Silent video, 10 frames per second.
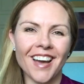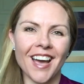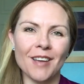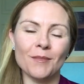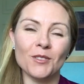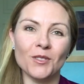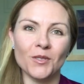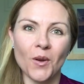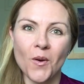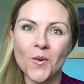I am
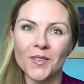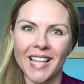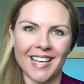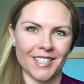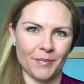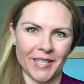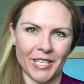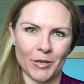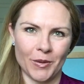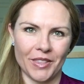so glad to be
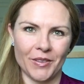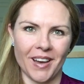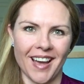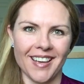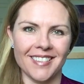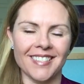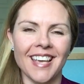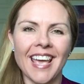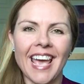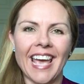here with you guys.
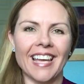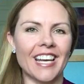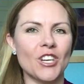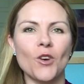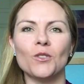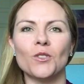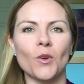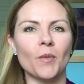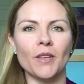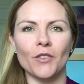And I know
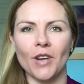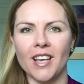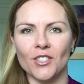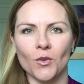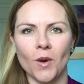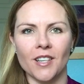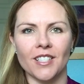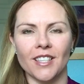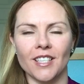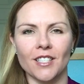so many of you guys are
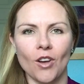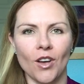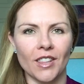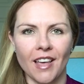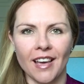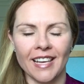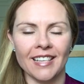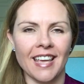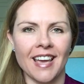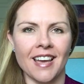watching this
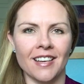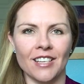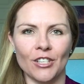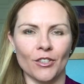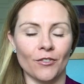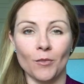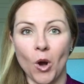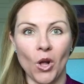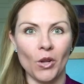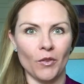online and you're from
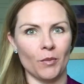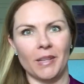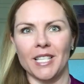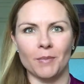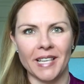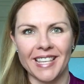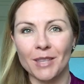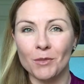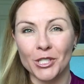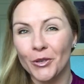all over the place, but I think
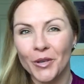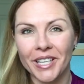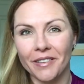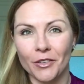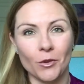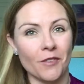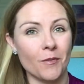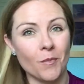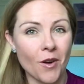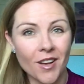the majority of you are
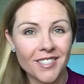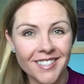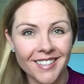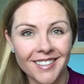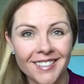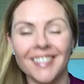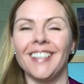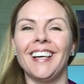from Boston.